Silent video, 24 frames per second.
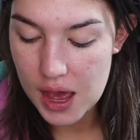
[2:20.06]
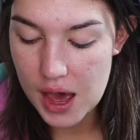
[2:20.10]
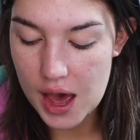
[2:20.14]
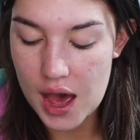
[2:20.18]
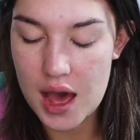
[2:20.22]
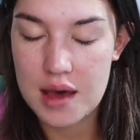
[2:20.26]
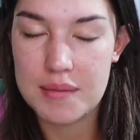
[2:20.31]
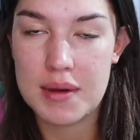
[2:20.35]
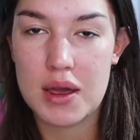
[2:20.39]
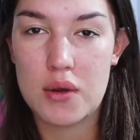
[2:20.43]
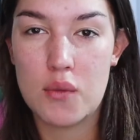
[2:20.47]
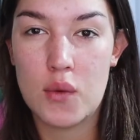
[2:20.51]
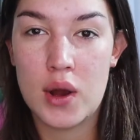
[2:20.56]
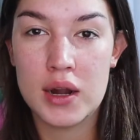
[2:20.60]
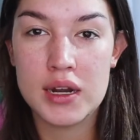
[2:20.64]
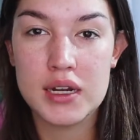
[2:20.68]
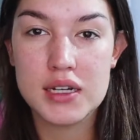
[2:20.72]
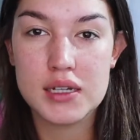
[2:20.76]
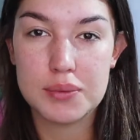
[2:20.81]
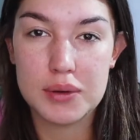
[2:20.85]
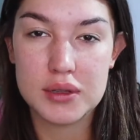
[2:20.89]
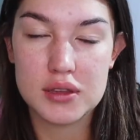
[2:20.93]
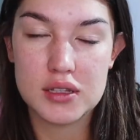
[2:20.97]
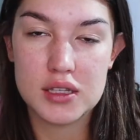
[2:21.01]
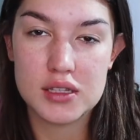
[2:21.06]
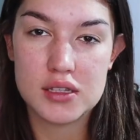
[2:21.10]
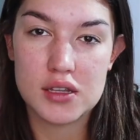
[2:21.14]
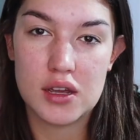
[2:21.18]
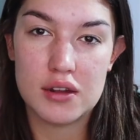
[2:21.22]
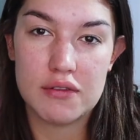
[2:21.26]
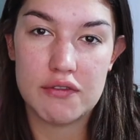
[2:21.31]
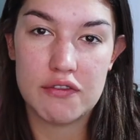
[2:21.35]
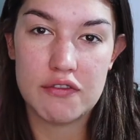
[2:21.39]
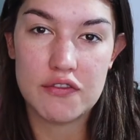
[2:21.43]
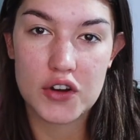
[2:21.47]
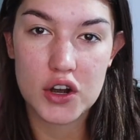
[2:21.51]
Um, I wanted to put this
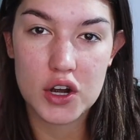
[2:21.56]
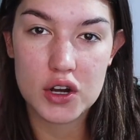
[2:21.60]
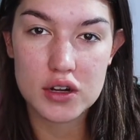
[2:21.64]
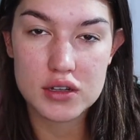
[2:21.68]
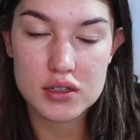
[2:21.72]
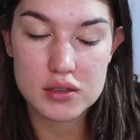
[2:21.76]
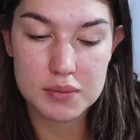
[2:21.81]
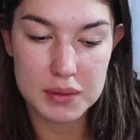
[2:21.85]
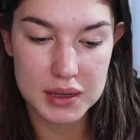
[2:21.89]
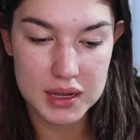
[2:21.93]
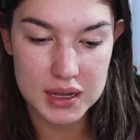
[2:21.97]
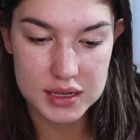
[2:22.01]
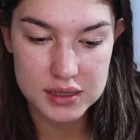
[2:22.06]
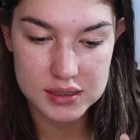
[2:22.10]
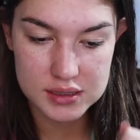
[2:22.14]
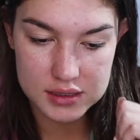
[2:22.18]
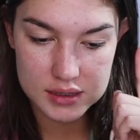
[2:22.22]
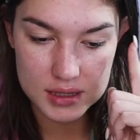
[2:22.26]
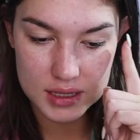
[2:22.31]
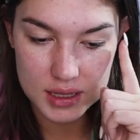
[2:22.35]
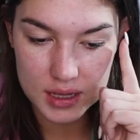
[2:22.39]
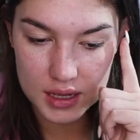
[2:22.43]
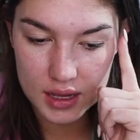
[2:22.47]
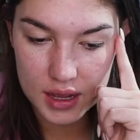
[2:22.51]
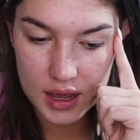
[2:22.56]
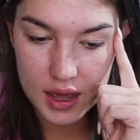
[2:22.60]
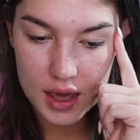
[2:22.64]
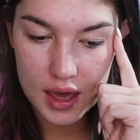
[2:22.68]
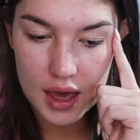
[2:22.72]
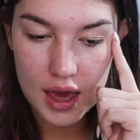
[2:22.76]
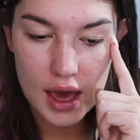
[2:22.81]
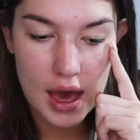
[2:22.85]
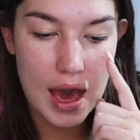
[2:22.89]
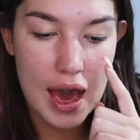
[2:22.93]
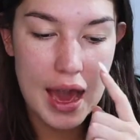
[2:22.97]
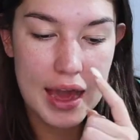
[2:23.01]
on first because the
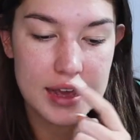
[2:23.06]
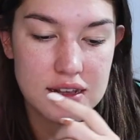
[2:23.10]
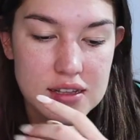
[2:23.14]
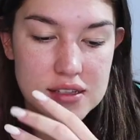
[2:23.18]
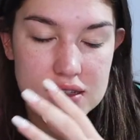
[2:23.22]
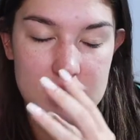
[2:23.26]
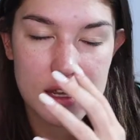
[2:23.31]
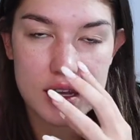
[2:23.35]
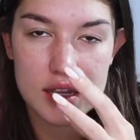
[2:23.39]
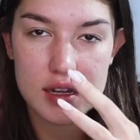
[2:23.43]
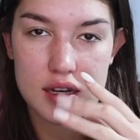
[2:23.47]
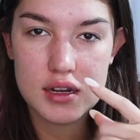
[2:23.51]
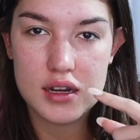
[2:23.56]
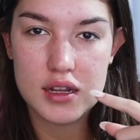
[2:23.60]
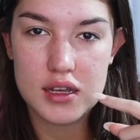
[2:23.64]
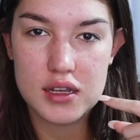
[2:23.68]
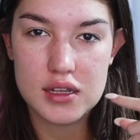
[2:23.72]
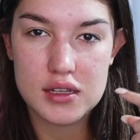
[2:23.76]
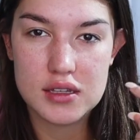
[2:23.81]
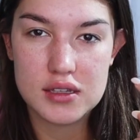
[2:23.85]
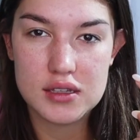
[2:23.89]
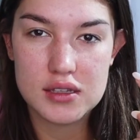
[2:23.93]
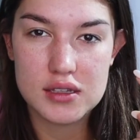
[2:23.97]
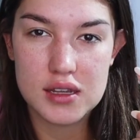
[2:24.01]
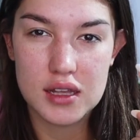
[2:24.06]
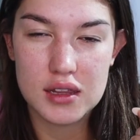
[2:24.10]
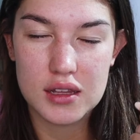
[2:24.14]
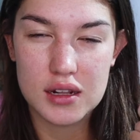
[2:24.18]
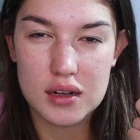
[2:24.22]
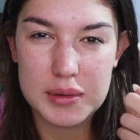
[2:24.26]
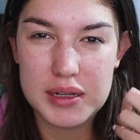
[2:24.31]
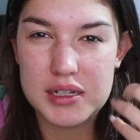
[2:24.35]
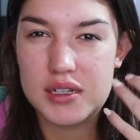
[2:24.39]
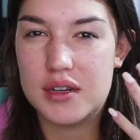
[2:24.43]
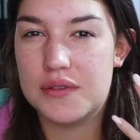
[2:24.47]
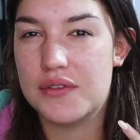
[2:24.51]
eye skin is a
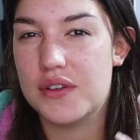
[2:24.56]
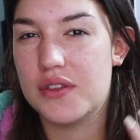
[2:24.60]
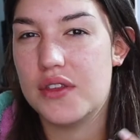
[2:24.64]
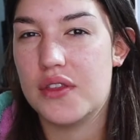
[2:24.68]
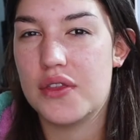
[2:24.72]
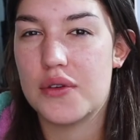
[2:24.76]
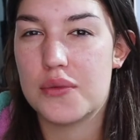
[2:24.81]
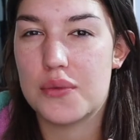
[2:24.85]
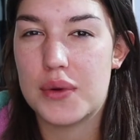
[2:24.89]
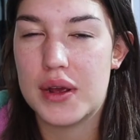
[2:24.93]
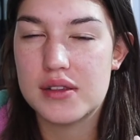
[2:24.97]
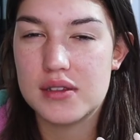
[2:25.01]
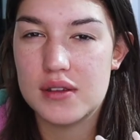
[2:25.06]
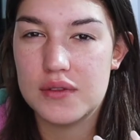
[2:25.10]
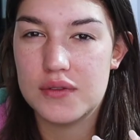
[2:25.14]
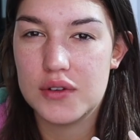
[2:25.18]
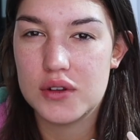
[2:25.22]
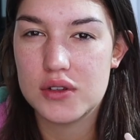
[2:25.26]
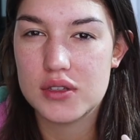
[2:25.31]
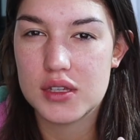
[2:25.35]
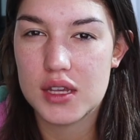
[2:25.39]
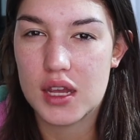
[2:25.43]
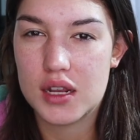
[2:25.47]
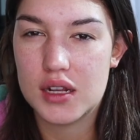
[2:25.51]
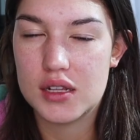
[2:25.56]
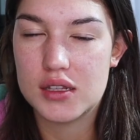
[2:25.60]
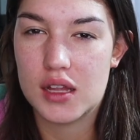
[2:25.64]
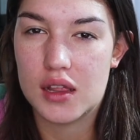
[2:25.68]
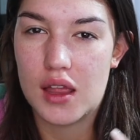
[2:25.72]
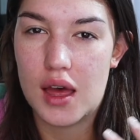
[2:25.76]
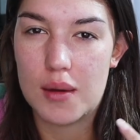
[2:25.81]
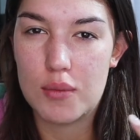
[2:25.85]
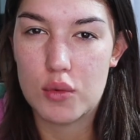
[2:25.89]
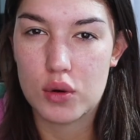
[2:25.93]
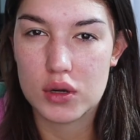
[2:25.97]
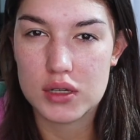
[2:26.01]
little bit different than the rest of your skin. It's a
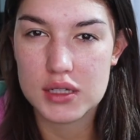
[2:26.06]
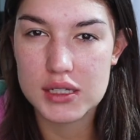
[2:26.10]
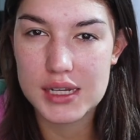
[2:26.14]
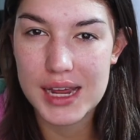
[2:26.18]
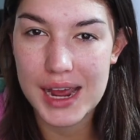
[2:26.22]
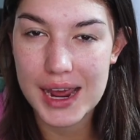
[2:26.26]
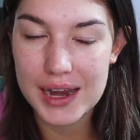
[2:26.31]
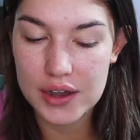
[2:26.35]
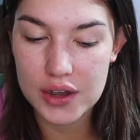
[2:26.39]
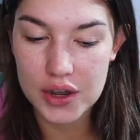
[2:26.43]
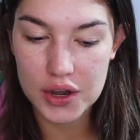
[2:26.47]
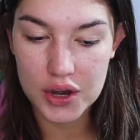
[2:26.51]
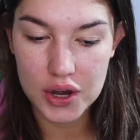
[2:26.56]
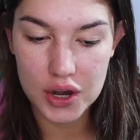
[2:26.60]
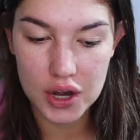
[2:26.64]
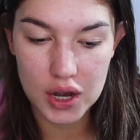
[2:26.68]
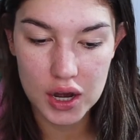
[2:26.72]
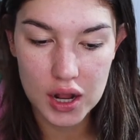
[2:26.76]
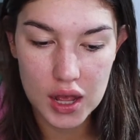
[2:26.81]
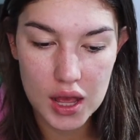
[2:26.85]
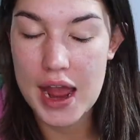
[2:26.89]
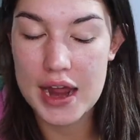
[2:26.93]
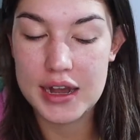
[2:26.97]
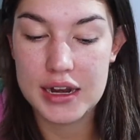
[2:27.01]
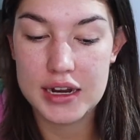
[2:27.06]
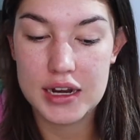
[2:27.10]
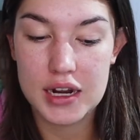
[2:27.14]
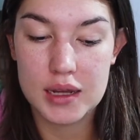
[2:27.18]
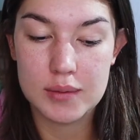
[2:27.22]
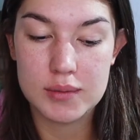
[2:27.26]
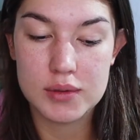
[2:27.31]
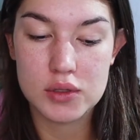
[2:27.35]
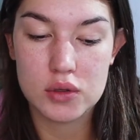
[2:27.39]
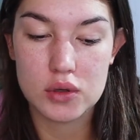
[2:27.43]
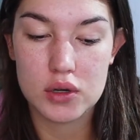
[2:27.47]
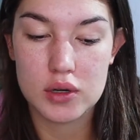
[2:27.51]
lot more tender, and it
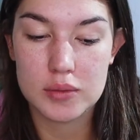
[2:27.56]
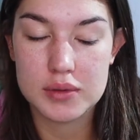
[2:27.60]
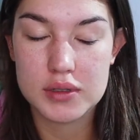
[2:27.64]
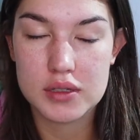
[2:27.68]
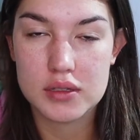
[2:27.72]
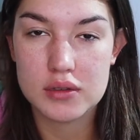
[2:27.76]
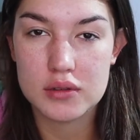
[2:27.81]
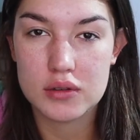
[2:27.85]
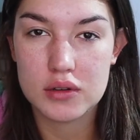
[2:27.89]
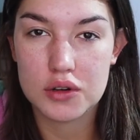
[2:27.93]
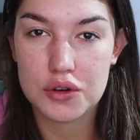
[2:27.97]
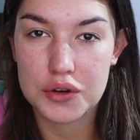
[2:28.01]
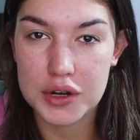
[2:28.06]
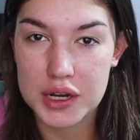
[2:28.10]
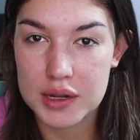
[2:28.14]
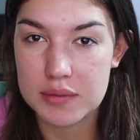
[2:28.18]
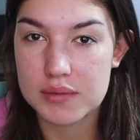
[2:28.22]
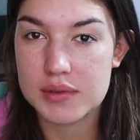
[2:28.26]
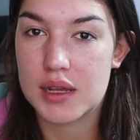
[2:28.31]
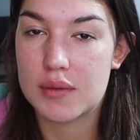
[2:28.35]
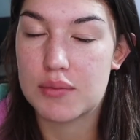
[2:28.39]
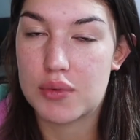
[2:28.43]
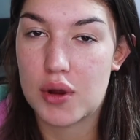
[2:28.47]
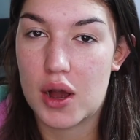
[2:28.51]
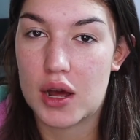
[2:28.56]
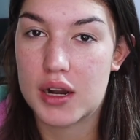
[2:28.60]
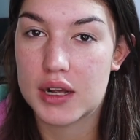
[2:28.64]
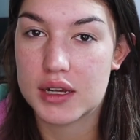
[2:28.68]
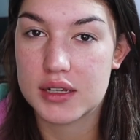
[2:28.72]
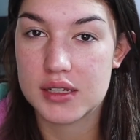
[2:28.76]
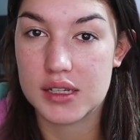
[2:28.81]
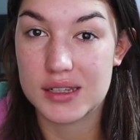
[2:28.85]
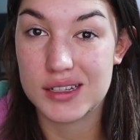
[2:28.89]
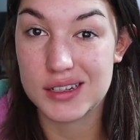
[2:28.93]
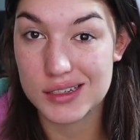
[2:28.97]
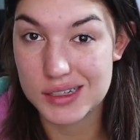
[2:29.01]
absorbs creams and
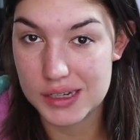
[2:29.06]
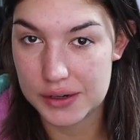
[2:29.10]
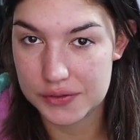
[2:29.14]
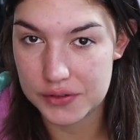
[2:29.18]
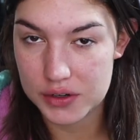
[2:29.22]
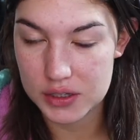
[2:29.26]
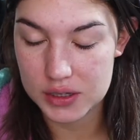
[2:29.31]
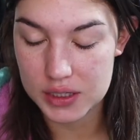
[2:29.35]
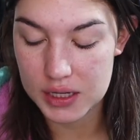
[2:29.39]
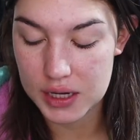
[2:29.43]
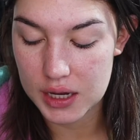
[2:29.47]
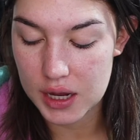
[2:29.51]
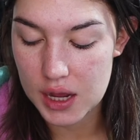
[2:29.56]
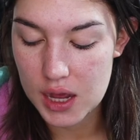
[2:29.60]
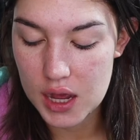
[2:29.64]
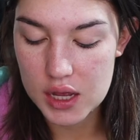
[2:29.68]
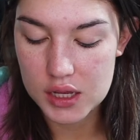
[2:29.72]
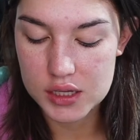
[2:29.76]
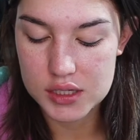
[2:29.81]
products a little differently.